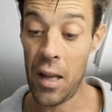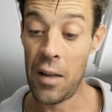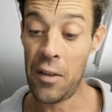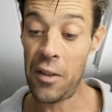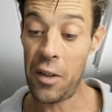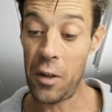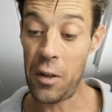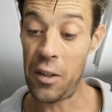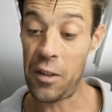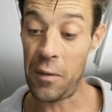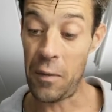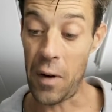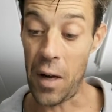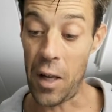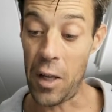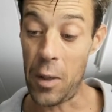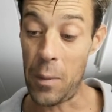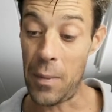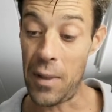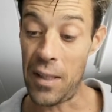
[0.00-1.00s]
so its
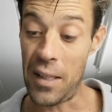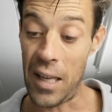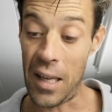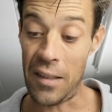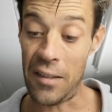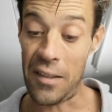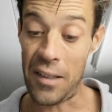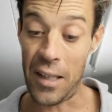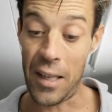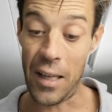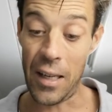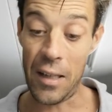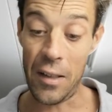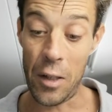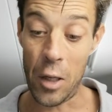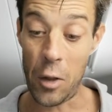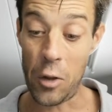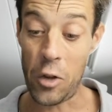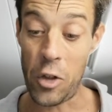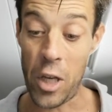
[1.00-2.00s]
volume and density
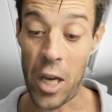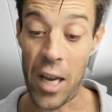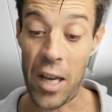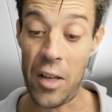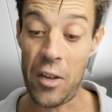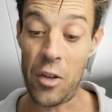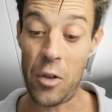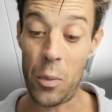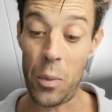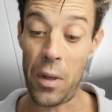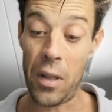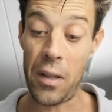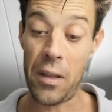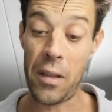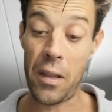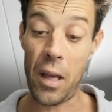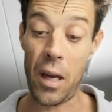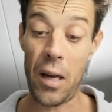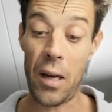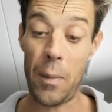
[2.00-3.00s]
don't change
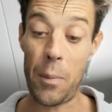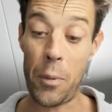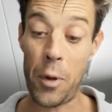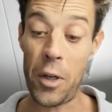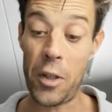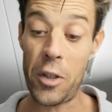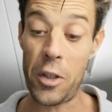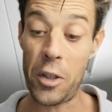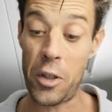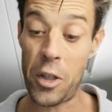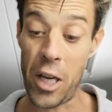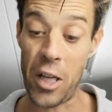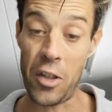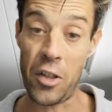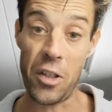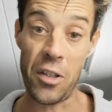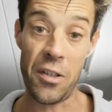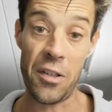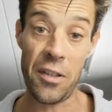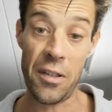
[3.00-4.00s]
with pressure
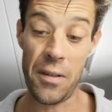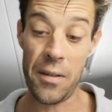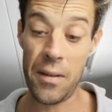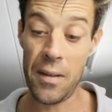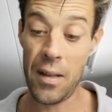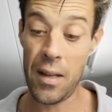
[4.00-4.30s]
changes.